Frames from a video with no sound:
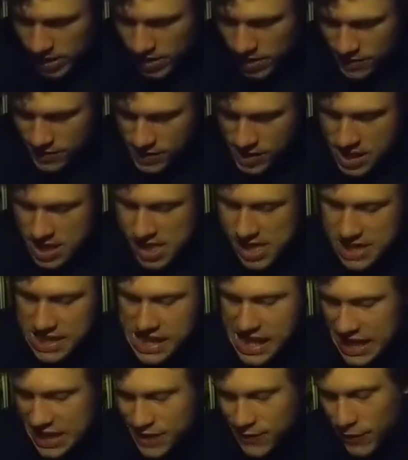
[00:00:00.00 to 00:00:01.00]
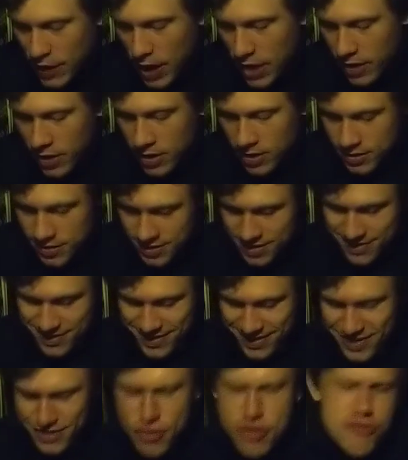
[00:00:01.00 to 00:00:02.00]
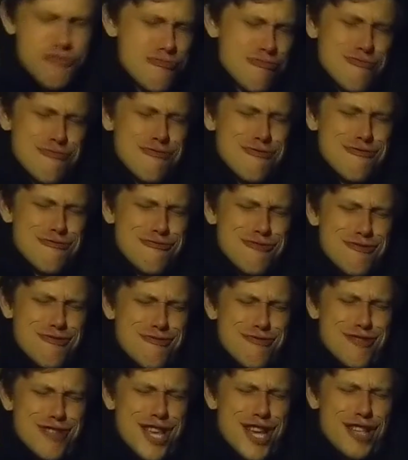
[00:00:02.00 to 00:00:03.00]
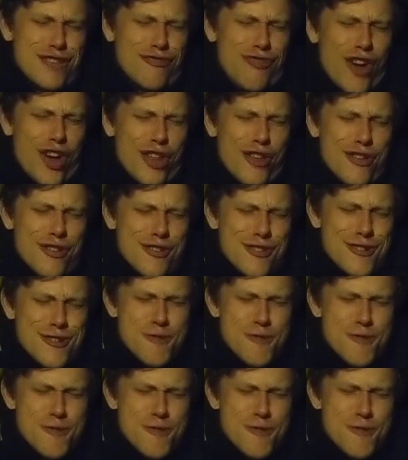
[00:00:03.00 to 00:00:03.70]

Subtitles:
those. "Yes, father." "Yes, father."